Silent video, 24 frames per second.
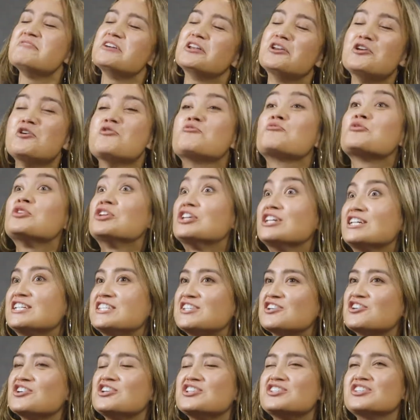mean, really,
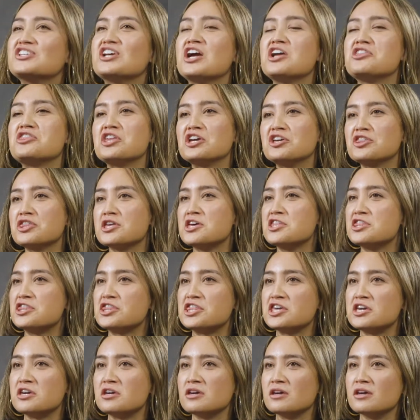seriously, I think that
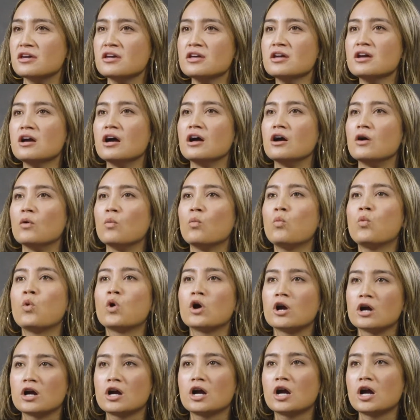the uh,
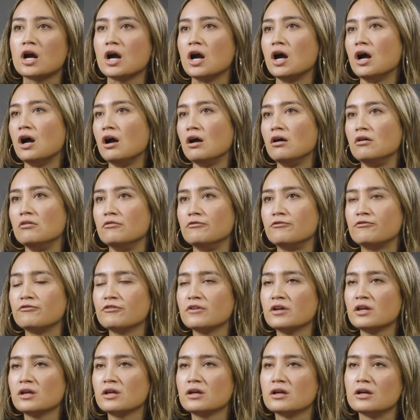work of
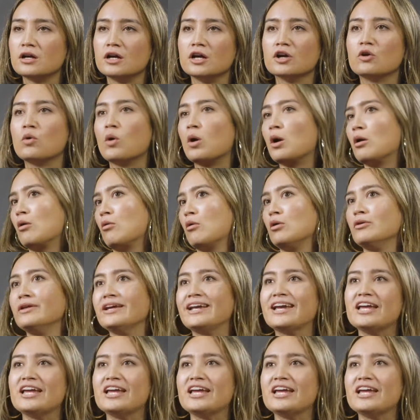uh, quote unquote like